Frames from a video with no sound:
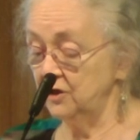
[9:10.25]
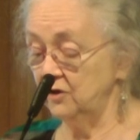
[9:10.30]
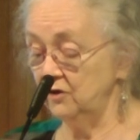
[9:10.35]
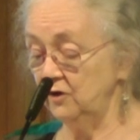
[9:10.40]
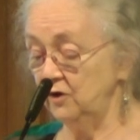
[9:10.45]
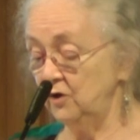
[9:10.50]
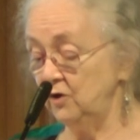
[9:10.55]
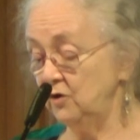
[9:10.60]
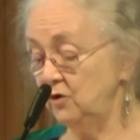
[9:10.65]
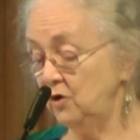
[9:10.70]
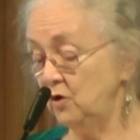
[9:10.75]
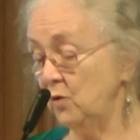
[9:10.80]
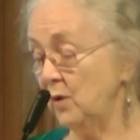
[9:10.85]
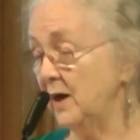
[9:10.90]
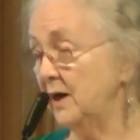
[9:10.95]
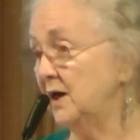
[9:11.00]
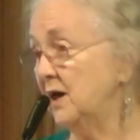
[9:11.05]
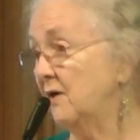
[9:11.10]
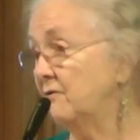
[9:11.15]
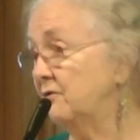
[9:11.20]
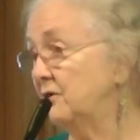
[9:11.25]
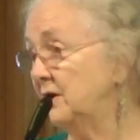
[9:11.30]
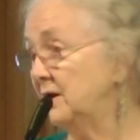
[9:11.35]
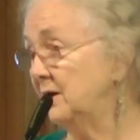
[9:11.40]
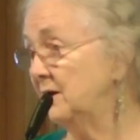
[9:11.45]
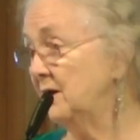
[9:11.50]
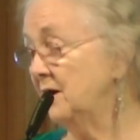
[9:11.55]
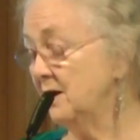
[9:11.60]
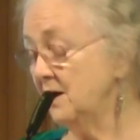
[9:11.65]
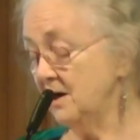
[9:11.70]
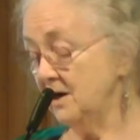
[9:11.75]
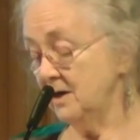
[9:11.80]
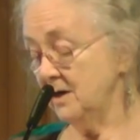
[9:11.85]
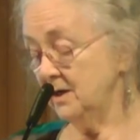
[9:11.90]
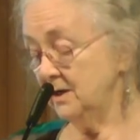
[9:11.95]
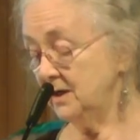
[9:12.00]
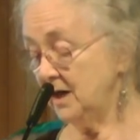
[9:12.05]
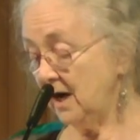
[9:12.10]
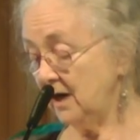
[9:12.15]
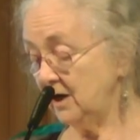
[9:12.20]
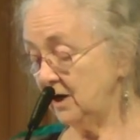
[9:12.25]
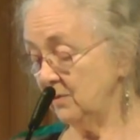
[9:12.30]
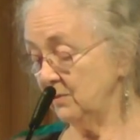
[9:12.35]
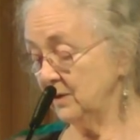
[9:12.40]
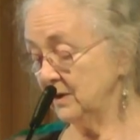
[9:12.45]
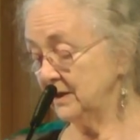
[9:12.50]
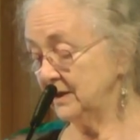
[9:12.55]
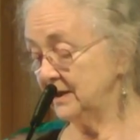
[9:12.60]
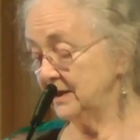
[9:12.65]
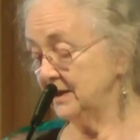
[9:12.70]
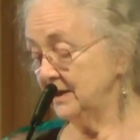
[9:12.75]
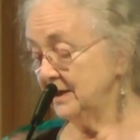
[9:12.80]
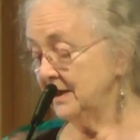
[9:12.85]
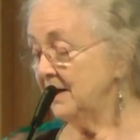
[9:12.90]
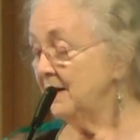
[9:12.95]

to the UUA governing documents.